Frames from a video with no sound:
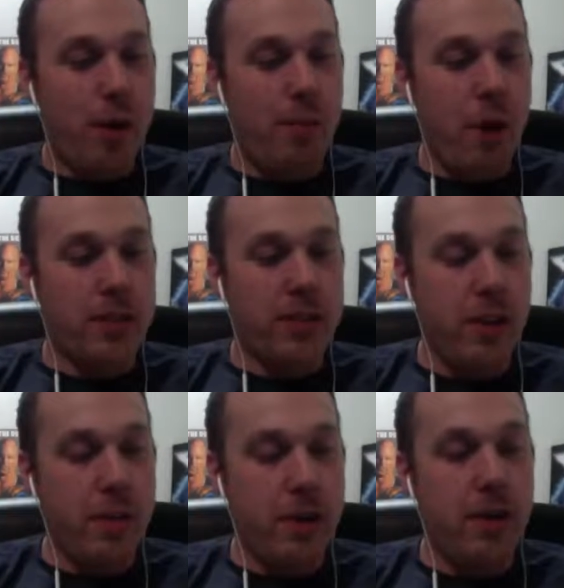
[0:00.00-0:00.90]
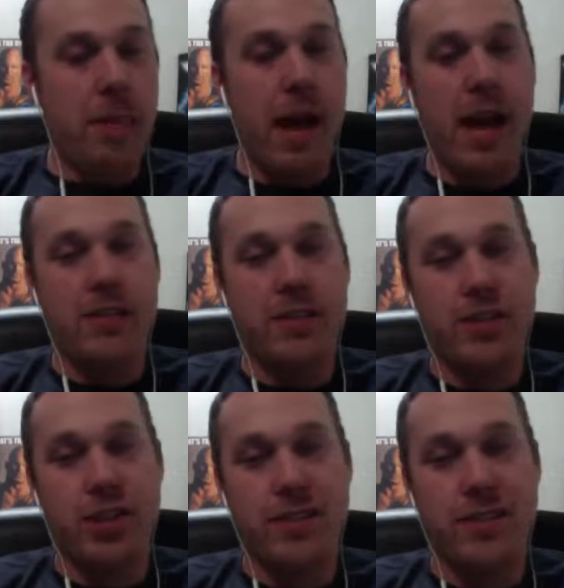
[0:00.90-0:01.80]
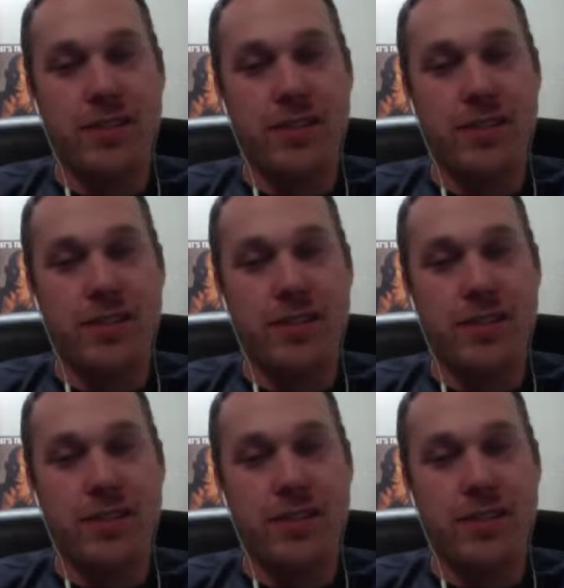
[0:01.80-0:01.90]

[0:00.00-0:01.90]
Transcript: Brock's gonna be a good match. It's just,